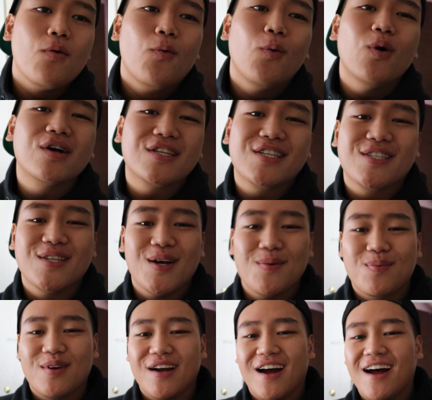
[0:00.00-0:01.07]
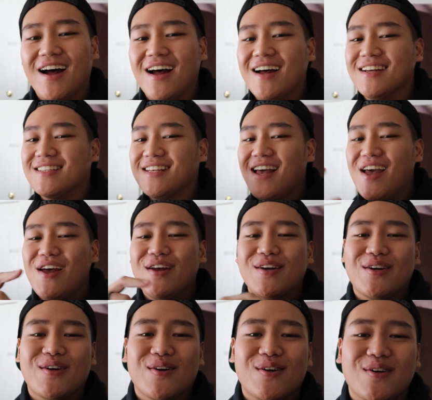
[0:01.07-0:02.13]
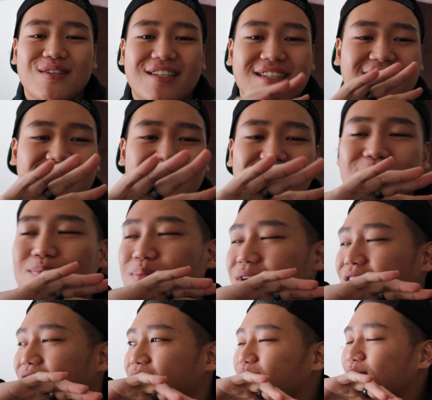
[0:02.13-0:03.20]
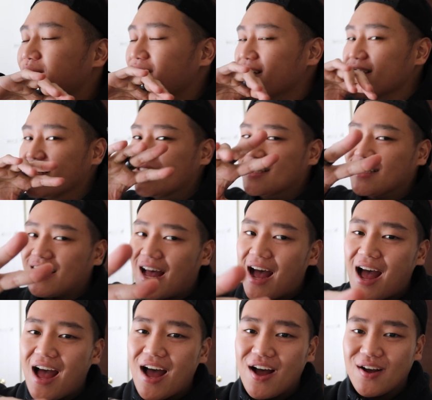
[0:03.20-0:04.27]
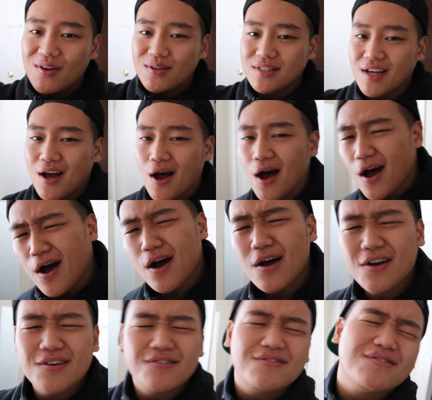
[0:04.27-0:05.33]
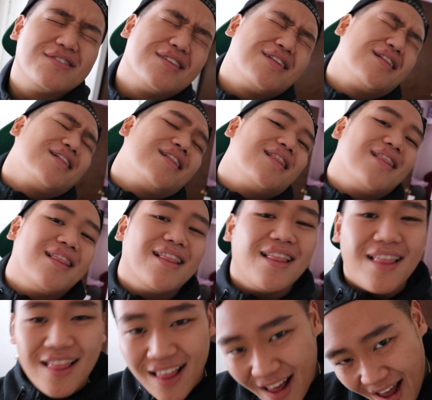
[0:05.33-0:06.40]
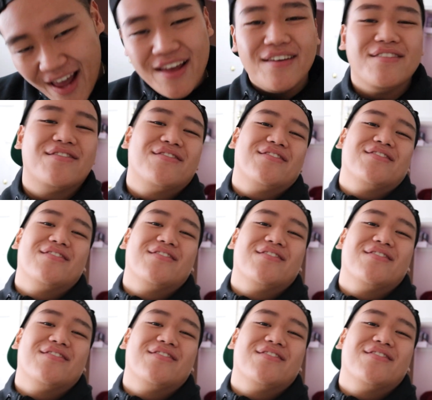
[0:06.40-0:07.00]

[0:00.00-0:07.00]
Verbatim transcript: What's up, guys and girls? It's EP with Styles of Life.